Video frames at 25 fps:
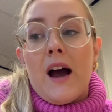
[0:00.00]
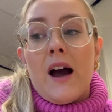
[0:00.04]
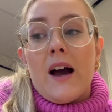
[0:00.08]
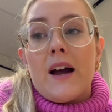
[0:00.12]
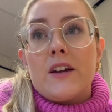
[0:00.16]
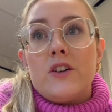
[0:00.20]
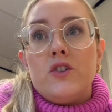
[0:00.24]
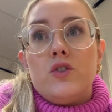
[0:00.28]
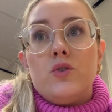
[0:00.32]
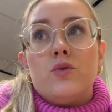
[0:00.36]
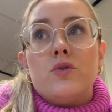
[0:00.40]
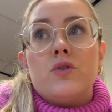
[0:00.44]
I
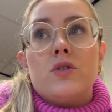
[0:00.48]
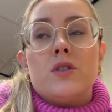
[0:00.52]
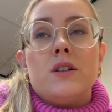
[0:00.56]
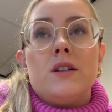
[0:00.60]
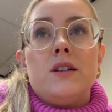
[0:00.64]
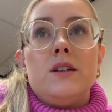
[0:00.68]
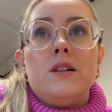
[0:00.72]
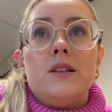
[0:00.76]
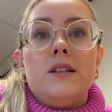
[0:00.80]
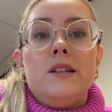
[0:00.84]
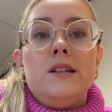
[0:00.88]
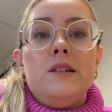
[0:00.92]

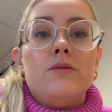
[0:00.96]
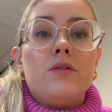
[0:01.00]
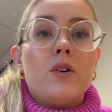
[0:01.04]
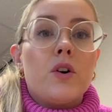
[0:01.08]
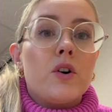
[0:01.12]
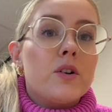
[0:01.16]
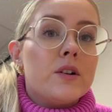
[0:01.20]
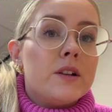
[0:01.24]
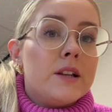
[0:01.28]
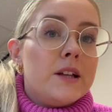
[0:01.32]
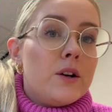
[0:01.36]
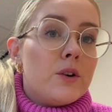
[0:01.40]
usually leave
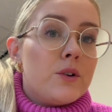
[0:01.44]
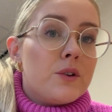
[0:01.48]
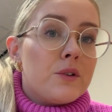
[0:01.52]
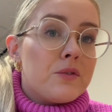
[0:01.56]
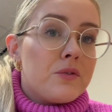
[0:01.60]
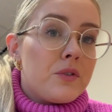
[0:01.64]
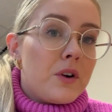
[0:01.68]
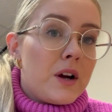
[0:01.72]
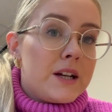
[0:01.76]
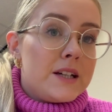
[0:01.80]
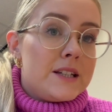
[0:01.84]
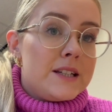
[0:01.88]
early on a
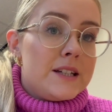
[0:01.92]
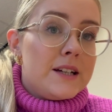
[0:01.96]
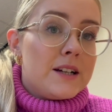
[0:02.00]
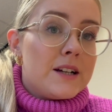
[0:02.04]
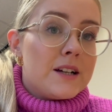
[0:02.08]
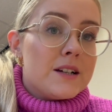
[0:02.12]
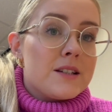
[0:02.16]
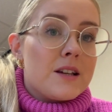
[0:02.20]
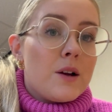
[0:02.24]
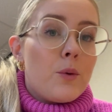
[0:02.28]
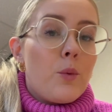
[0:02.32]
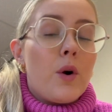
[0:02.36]
Friday
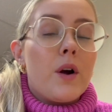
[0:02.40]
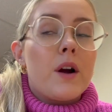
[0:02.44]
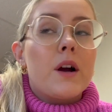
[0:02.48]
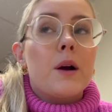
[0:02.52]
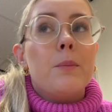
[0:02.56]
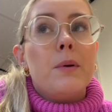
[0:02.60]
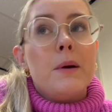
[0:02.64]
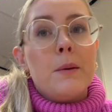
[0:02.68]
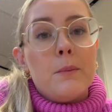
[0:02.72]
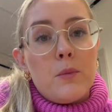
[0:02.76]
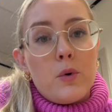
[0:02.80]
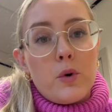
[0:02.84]
because I work a
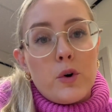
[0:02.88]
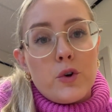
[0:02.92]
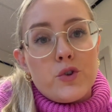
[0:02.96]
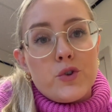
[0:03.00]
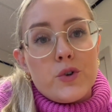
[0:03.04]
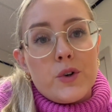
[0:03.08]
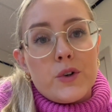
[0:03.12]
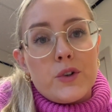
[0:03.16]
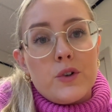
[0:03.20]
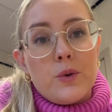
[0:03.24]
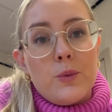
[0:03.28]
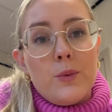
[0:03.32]
bit more
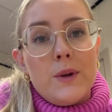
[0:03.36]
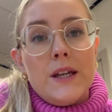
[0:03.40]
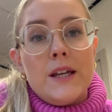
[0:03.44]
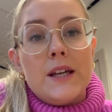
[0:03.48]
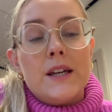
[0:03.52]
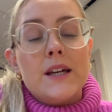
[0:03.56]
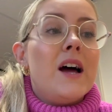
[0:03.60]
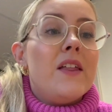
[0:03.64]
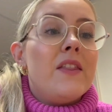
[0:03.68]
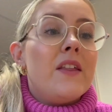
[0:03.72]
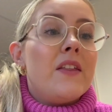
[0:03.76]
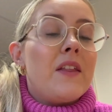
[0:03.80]
during the
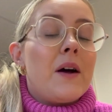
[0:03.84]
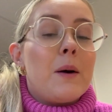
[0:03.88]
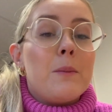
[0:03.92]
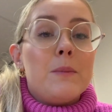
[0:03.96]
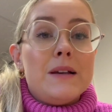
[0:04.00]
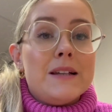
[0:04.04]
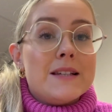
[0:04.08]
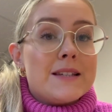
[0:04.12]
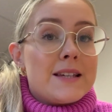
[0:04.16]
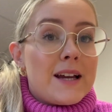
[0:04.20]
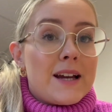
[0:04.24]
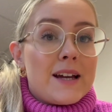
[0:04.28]
week. And then that
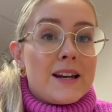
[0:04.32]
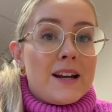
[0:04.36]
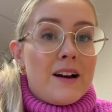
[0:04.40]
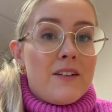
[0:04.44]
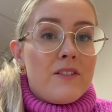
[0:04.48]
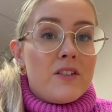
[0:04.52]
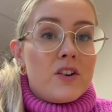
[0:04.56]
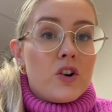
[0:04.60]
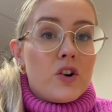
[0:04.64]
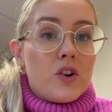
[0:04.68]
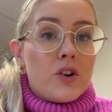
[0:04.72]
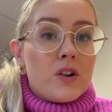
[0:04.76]
means I can
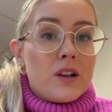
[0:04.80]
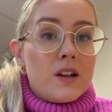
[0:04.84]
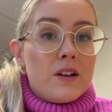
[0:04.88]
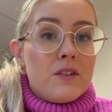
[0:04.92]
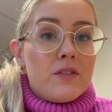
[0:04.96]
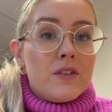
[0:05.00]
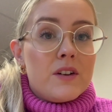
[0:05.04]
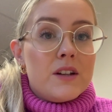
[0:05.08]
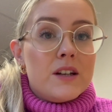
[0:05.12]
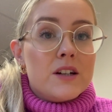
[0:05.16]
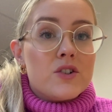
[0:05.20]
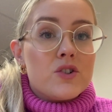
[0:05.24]
have an early
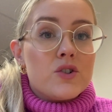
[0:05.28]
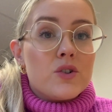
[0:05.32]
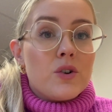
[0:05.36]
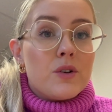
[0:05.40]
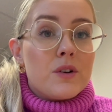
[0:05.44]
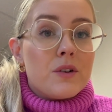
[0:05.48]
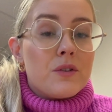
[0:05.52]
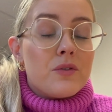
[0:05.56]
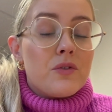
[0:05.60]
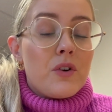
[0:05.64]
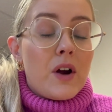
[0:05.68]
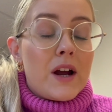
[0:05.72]
finish on
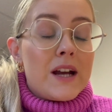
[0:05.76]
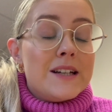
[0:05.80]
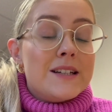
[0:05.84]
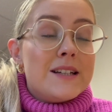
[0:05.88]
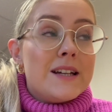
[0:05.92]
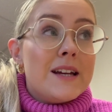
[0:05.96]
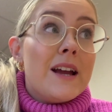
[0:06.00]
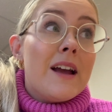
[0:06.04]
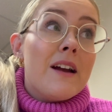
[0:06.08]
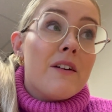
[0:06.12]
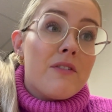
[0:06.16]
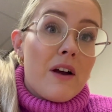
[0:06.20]
a
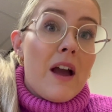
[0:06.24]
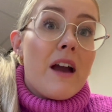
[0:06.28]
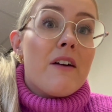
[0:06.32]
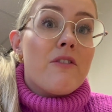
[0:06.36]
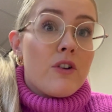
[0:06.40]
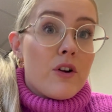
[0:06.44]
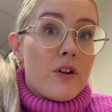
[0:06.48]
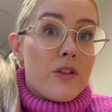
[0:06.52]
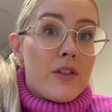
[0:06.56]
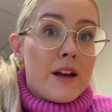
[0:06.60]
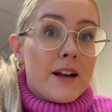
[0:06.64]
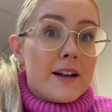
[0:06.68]
Friday if
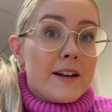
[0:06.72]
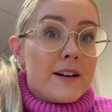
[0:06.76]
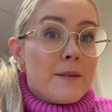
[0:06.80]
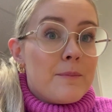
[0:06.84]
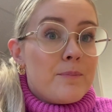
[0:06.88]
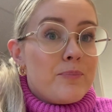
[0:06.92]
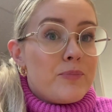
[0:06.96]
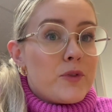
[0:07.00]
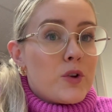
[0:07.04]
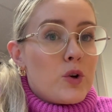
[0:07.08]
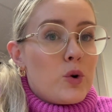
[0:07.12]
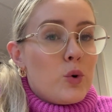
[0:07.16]
everything
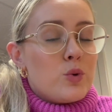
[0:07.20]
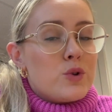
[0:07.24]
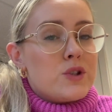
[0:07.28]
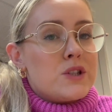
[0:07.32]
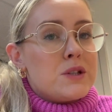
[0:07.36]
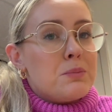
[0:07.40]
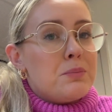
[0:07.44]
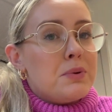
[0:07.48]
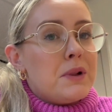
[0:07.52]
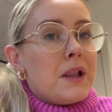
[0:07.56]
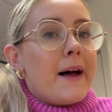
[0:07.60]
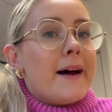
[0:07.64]
goes
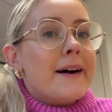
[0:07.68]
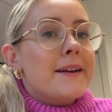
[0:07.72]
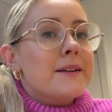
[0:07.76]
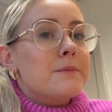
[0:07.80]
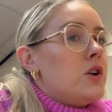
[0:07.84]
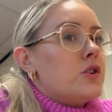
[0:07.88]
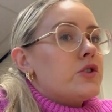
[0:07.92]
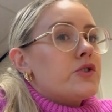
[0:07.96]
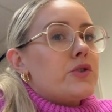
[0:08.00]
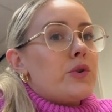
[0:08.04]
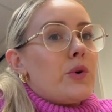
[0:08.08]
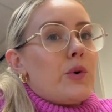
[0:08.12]
to plan.
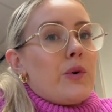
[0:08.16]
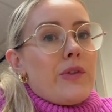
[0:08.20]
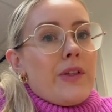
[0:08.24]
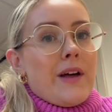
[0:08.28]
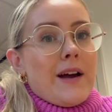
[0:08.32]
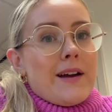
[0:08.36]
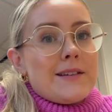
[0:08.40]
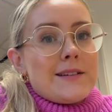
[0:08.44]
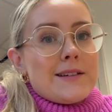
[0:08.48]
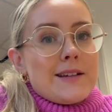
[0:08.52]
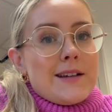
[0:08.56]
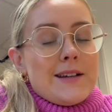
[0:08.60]
So
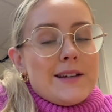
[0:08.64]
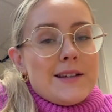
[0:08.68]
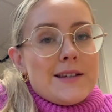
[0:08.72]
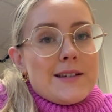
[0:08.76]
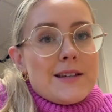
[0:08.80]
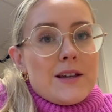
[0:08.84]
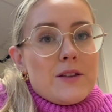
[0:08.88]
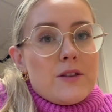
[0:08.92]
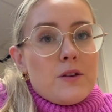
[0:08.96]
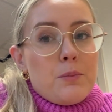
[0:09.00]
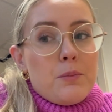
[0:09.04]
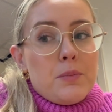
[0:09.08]
that
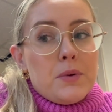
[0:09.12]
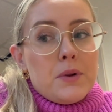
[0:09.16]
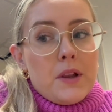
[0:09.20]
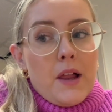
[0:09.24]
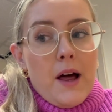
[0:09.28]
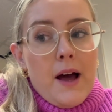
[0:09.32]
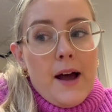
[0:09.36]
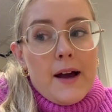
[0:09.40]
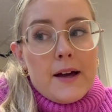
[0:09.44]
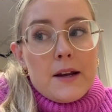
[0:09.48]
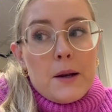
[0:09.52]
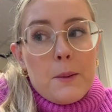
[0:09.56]
is the
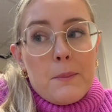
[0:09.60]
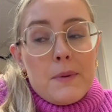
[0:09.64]
plan.